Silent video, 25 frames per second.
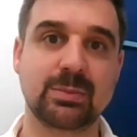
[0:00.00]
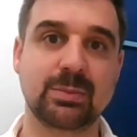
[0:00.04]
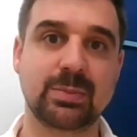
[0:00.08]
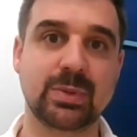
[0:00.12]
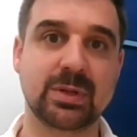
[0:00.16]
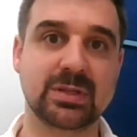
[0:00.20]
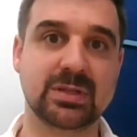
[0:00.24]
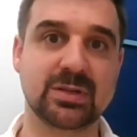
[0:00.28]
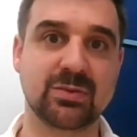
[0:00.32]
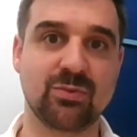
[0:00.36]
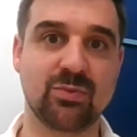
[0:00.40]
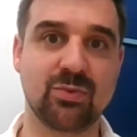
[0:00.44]

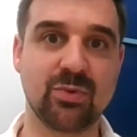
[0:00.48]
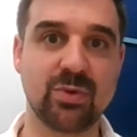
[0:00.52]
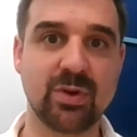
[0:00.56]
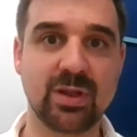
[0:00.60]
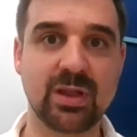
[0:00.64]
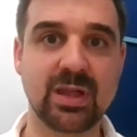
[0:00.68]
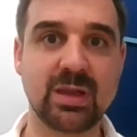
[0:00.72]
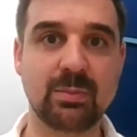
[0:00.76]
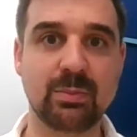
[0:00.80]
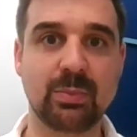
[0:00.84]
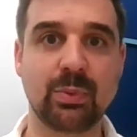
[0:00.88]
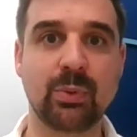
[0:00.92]
But it's
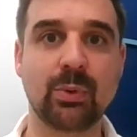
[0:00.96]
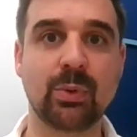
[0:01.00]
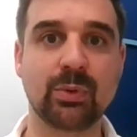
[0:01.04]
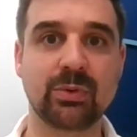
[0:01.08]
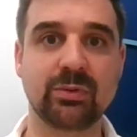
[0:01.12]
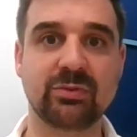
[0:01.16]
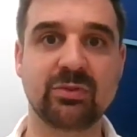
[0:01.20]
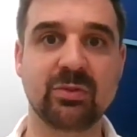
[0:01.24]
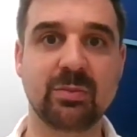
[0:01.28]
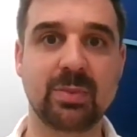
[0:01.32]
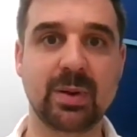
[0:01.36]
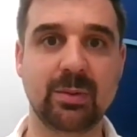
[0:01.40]
really
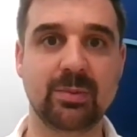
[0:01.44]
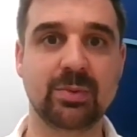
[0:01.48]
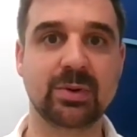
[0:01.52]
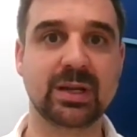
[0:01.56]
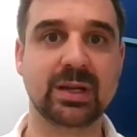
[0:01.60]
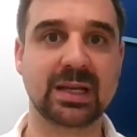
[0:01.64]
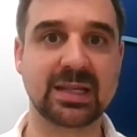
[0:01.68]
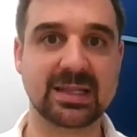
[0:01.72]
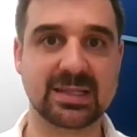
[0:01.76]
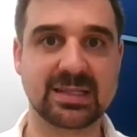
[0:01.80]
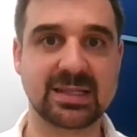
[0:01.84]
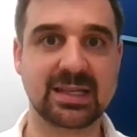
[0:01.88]
important for people
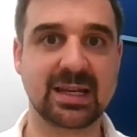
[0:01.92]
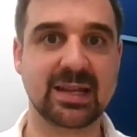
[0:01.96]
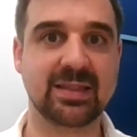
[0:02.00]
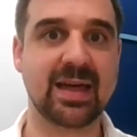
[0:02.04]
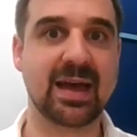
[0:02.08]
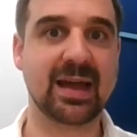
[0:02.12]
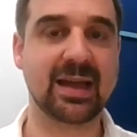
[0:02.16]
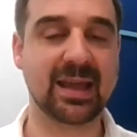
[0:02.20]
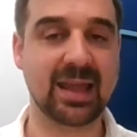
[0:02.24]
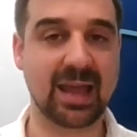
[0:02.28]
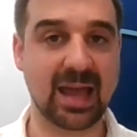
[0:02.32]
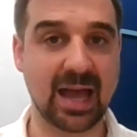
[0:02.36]
to consider
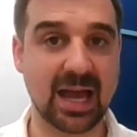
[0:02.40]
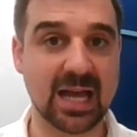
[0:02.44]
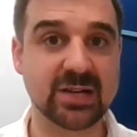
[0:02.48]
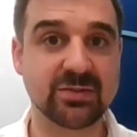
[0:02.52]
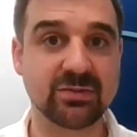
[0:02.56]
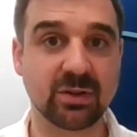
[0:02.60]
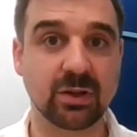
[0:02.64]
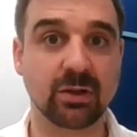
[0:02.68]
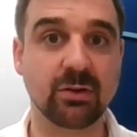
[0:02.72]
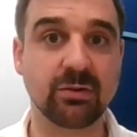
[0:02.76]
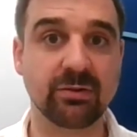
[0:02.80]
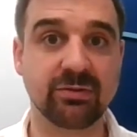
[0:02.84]
that cash
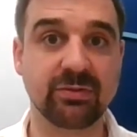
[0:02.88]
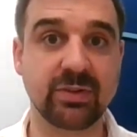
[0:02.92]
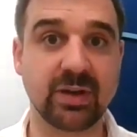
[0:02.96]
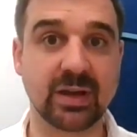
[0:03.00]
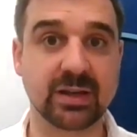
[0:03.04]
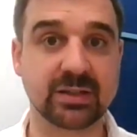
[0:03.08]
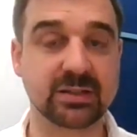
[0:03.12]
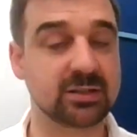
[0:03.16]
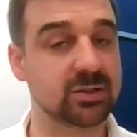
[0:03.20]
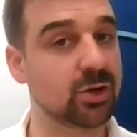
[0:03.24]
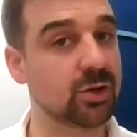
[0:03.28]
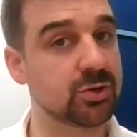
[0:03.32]
flow
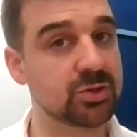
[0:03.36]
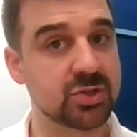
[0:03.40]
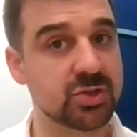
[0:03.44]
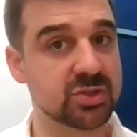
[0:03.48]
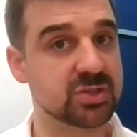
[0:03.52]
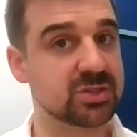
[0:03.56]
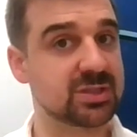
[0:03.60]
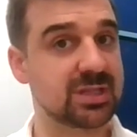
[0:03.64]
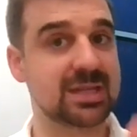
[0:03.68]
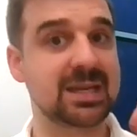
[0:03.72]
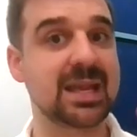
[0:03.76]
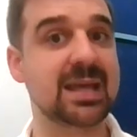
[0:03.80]
effect, not
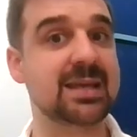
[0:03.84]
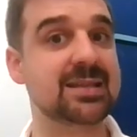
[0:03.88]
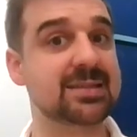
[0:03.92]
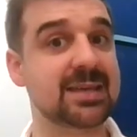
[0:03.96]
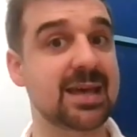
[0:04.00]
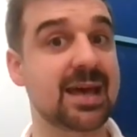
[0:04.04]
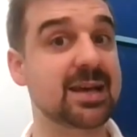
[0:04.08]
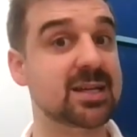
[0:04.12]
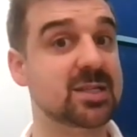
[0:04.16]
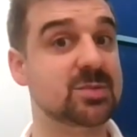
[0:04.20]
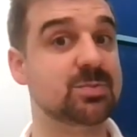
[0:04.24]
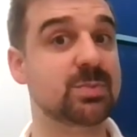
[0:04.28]
just the net
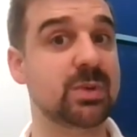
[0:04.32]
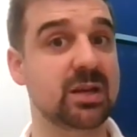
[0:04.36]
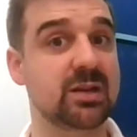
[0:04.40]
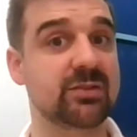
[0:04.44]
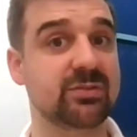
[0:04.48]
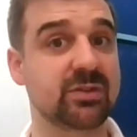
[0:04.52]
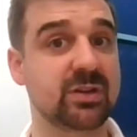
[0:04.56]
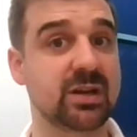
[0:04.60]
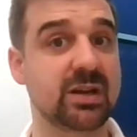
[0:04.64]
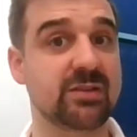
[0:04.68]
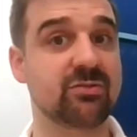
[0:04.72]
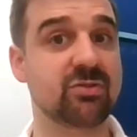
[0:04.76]
tax
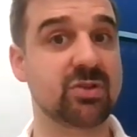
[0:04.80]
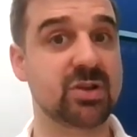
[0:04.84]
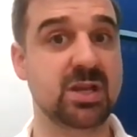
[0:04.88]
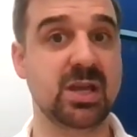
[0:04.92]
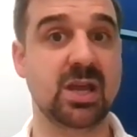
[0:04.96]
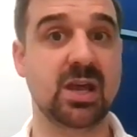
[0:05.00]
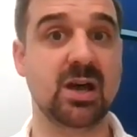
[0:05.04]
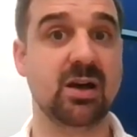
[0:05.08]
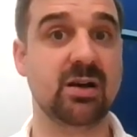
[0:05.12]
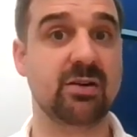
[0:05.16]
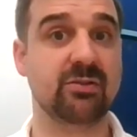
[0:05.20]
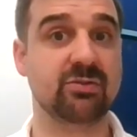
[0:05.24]
benefit every
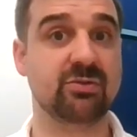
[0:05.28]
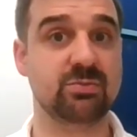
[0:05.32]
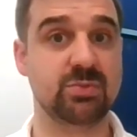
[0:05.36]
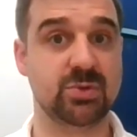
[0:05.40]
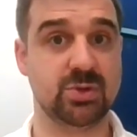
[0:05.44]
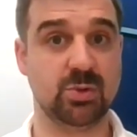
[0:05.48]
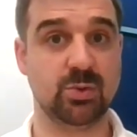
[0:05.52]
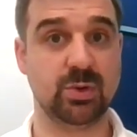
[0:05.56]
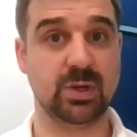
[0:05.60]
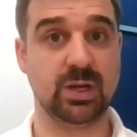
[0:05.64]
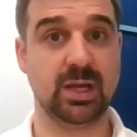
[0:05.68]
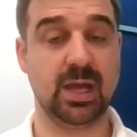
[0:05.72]
year from
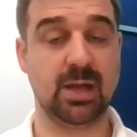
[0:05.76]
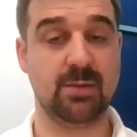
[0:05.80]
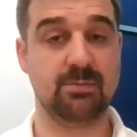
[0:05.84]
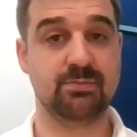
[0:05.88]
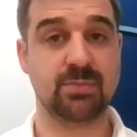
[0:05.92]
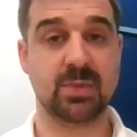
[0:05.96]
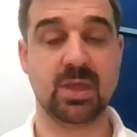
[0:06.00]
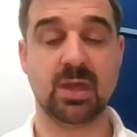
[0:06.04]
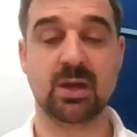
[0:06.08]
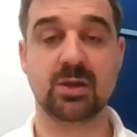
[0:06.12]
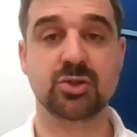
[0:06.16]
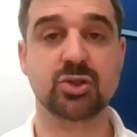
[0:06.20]
doing it.
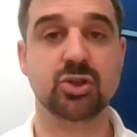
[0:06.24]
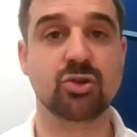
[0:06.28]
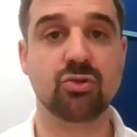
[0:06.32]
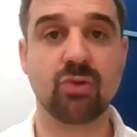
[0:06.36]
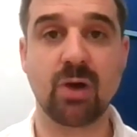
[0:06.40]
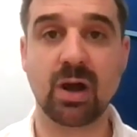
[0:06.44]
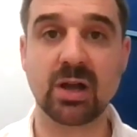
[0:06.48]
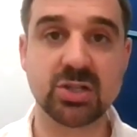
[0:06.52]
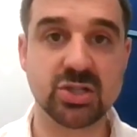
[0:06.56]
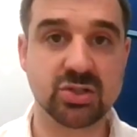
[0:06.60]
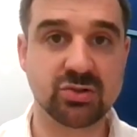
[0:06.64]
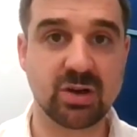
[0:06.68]
It's a
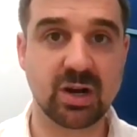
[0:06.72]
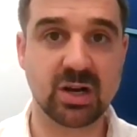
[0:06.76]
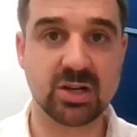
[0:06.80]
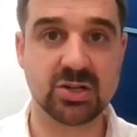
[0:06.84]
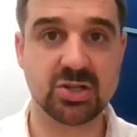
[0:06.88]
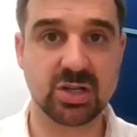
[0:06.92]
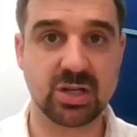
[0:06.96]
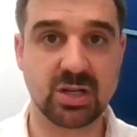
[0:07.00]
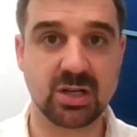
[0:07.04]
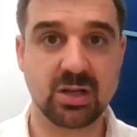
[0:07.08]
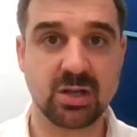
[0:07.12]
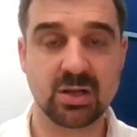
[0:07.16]
great
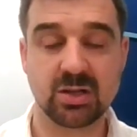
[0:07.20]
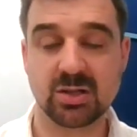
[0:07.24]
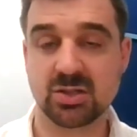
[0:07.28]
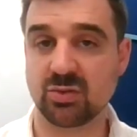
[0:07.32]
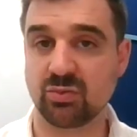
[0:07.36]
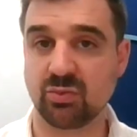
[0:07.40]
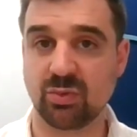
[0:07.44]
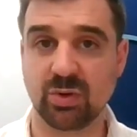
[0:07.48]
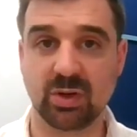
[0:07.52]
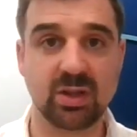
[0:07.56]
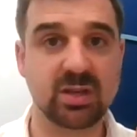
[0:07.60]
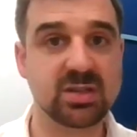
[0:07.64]
strategy. It's
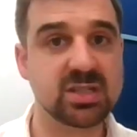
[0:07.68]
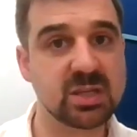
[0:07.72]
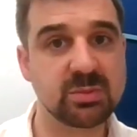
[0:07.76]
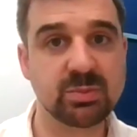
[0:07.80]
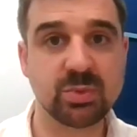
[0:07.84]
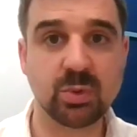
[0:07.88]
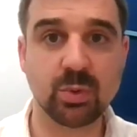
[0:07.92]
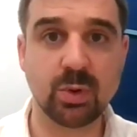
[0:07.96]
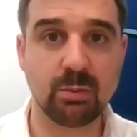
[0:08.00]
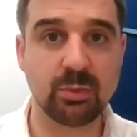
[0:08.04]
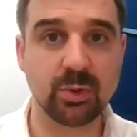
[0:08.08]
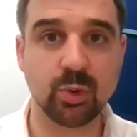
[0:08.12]
a really
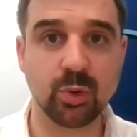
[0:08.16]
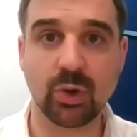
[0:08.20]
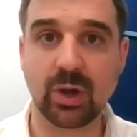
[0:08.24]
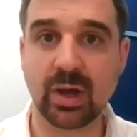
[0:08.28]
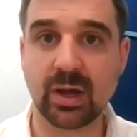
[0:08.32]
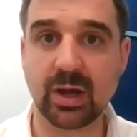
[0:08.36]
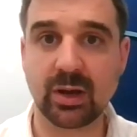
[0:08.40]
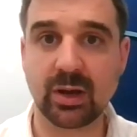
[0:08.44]
simple one we look